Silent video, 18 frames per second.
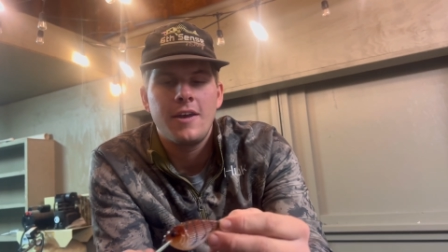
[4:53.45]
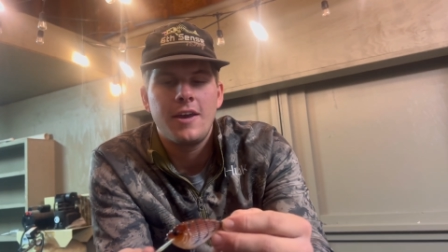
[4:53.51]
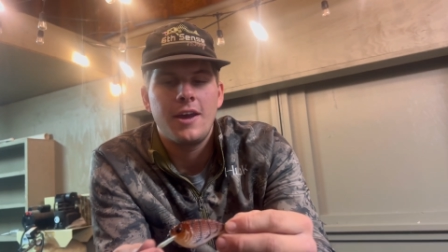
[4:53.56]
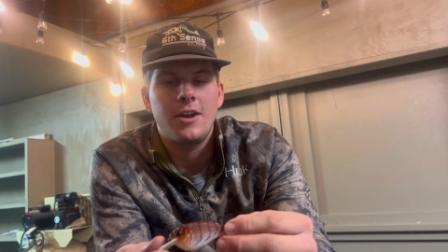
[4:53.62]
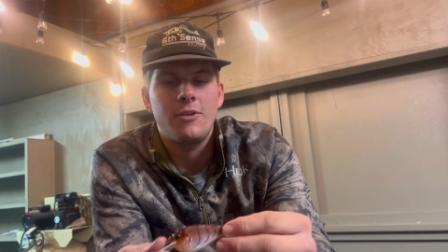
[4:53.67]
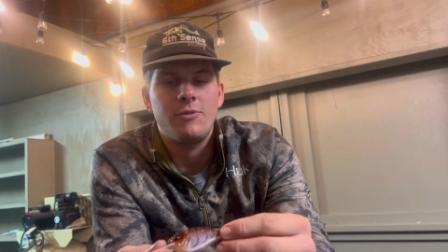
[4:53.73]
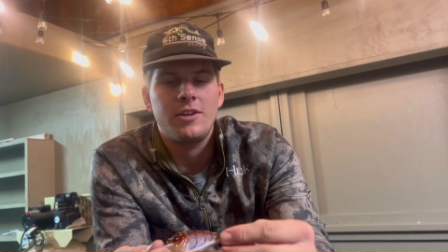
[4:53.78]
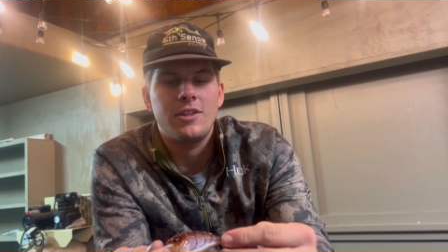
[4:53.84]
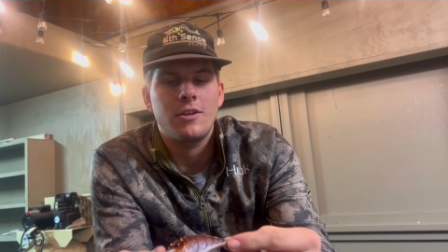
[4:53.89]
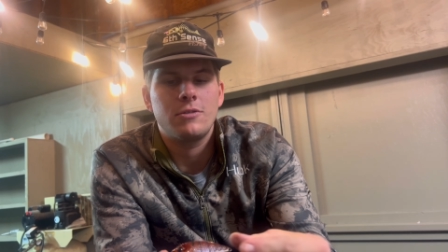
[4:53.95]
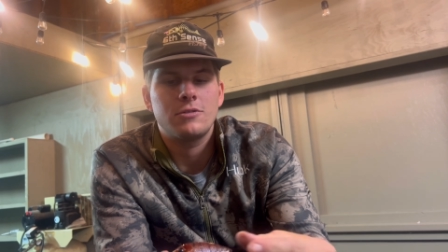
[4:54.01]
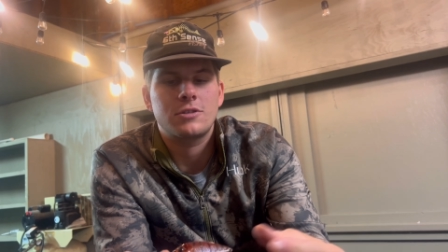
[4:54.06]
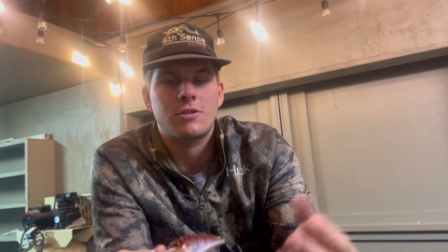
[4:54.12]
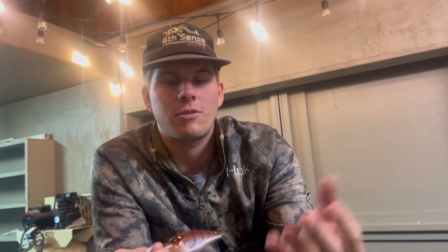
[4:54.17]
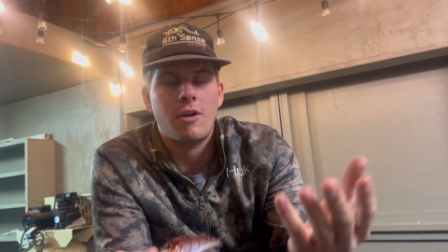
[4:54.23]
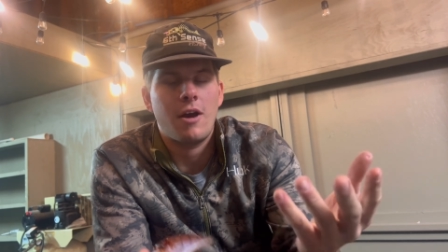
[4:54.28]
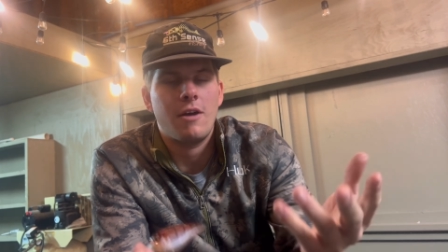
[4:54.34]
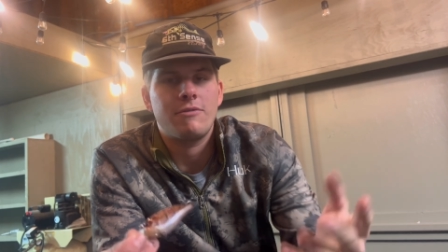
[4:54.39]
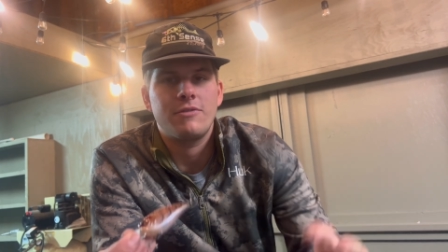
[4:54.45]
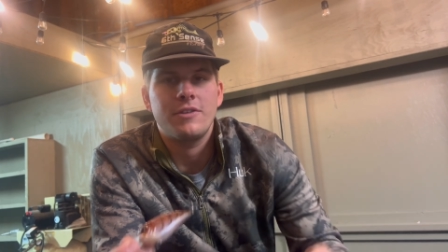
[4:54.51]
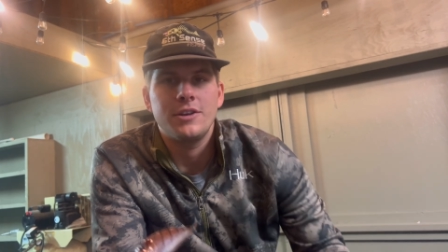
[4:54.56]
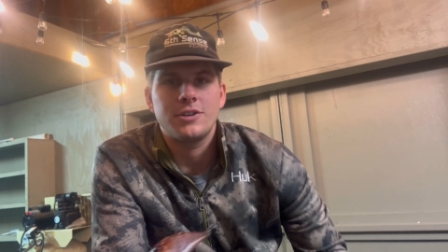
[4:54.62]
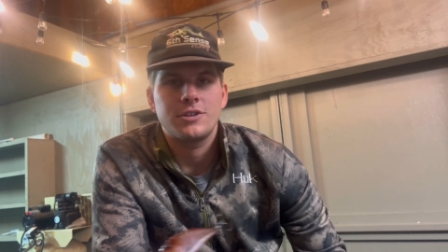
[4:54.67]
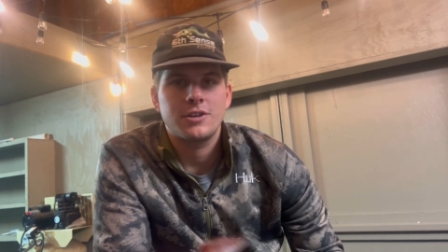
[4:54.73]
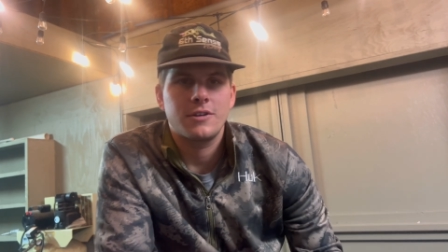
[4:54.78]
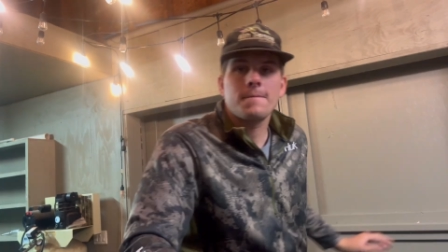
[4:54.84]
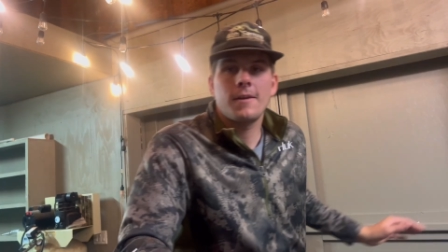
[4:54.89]
And I mean, those
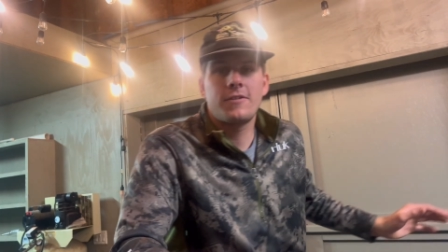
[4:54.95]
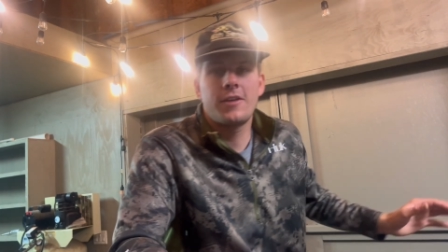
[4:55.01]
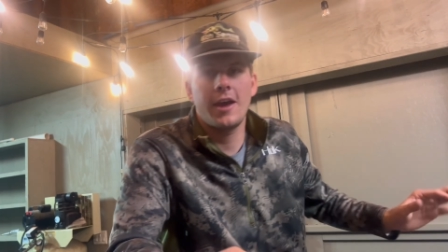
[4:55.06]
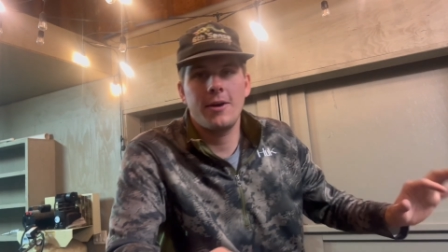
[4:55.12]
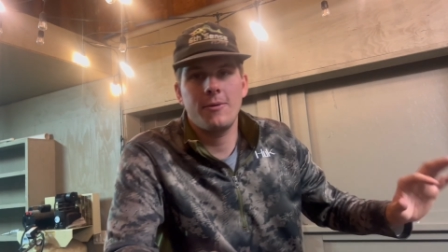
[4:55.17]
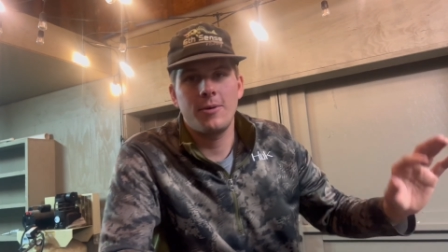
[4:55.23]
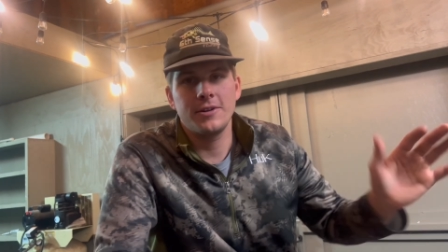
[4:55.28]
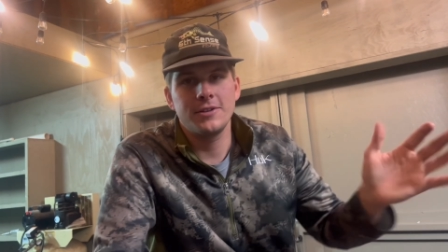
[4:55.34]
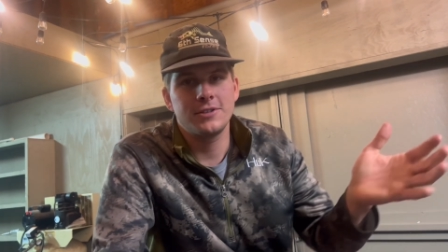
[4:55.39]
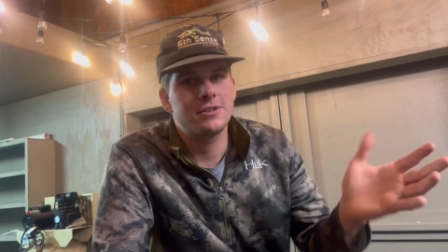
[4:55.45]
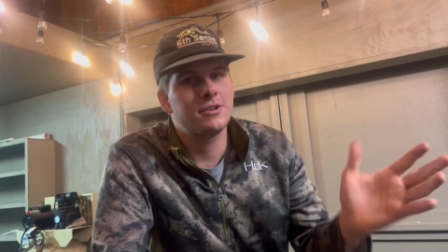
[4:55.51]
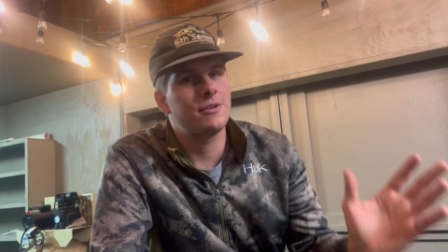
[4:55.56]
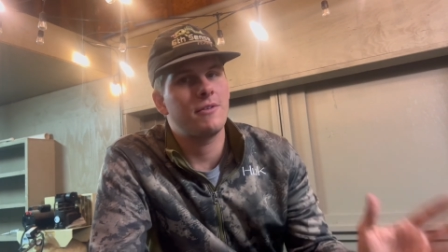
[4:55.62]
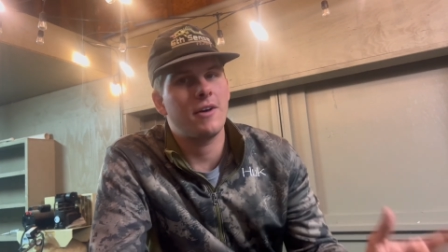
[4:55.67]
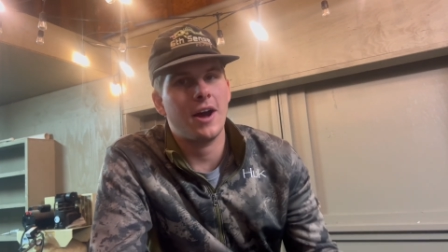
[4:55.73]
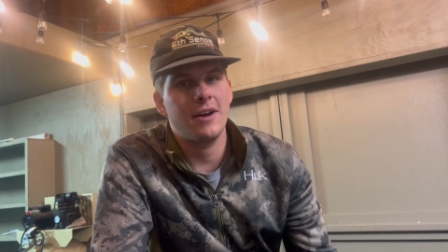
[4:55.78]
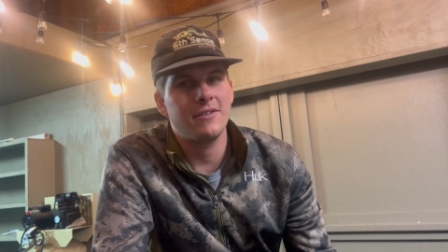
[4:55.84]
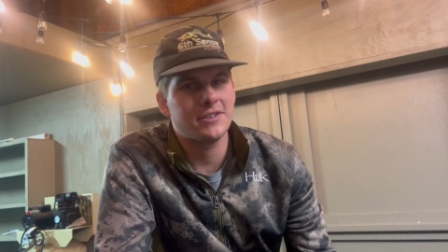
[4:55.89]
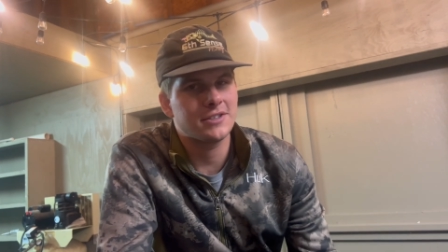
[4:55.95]
crawfish, they wouldn't survive